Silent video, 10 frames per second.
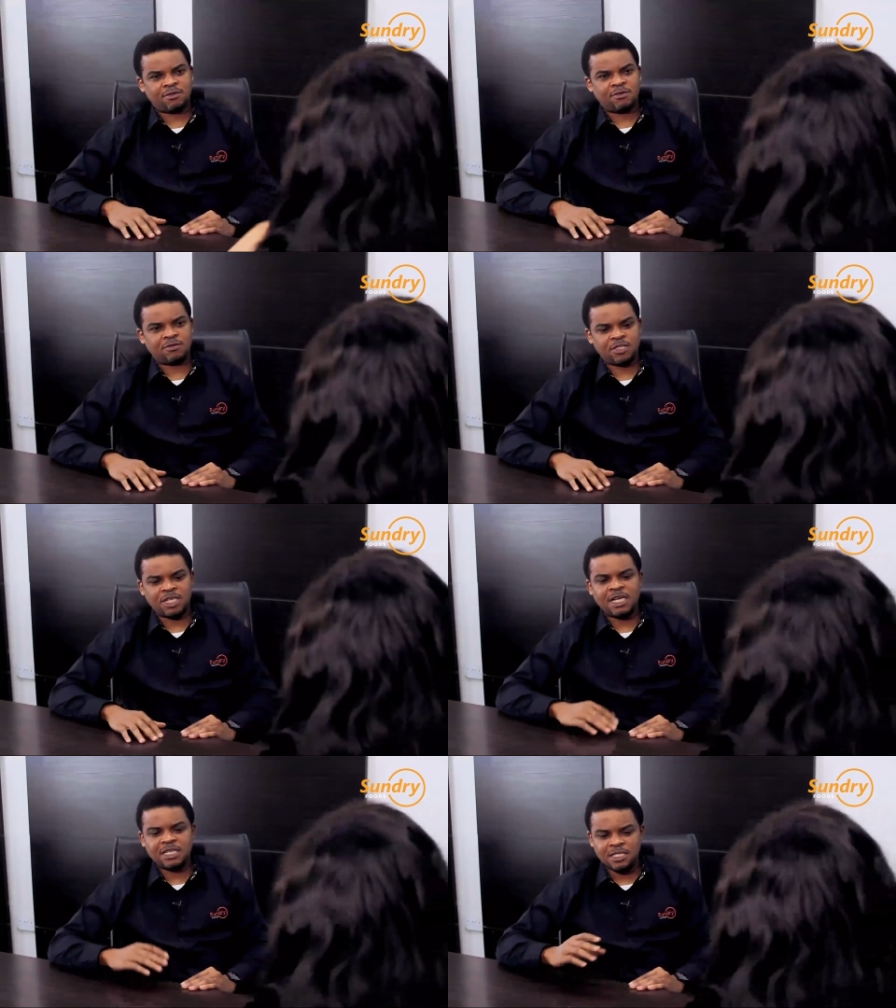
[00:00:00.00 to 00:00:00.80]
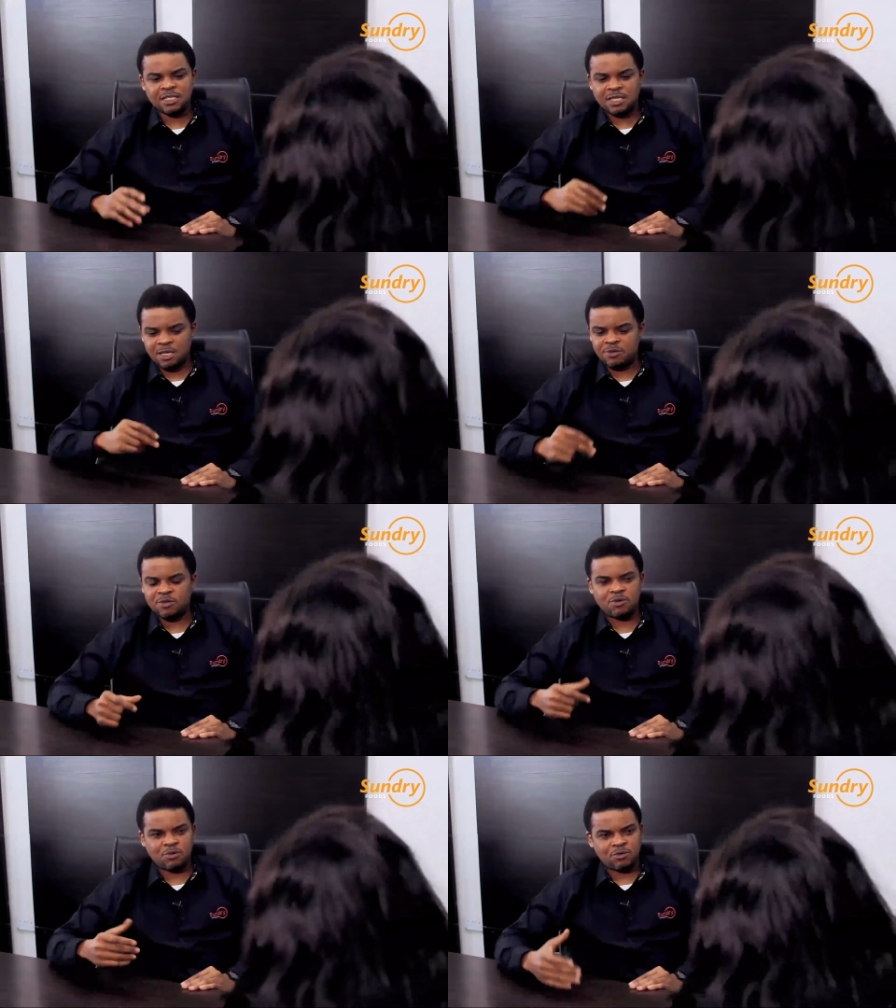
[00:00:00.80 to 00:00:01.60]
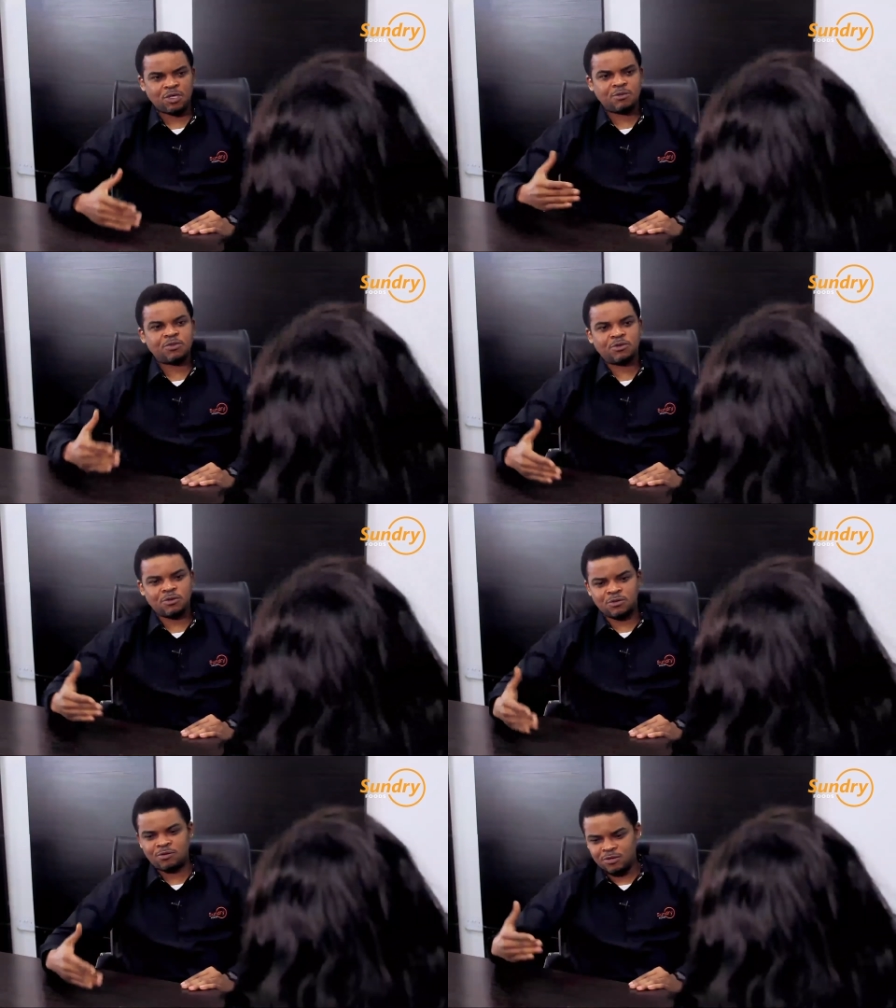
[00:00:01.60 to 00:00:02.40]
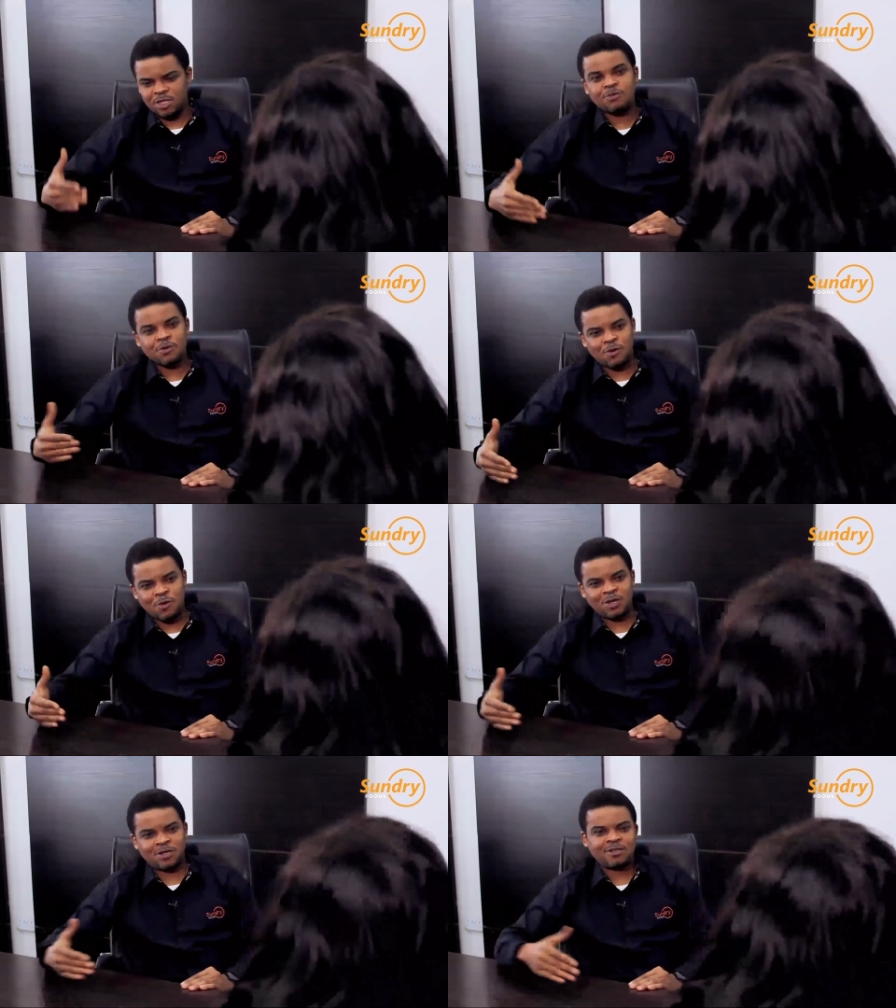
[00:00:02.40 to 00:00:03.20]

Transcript: know, the challenges keeps you, keeps you, keeps you going.